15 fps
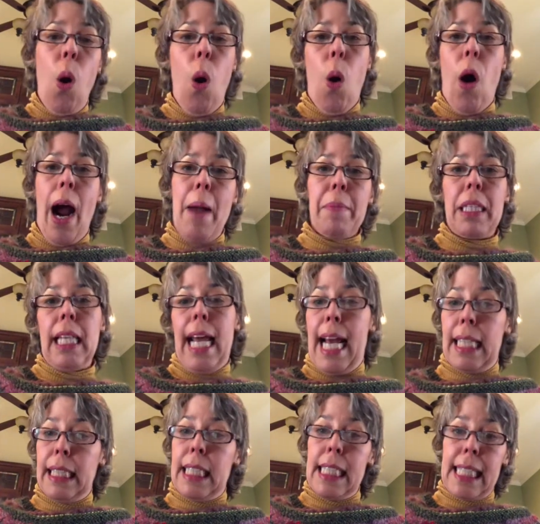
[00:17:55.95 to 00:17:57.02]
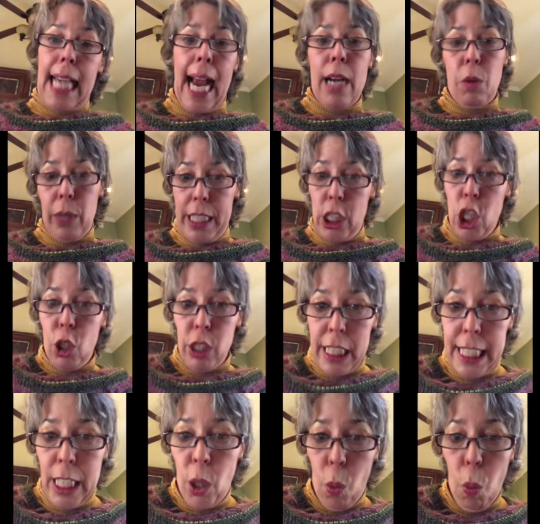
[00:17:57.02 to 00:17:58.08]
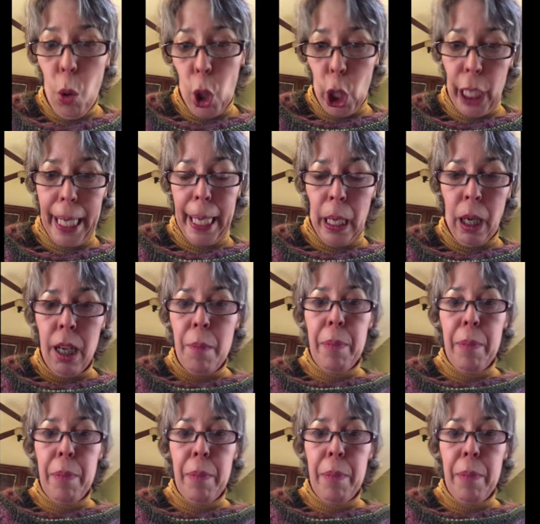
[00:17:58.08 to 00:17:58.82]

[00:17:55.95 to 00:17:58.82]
oh, I'm glad the sirens are still working.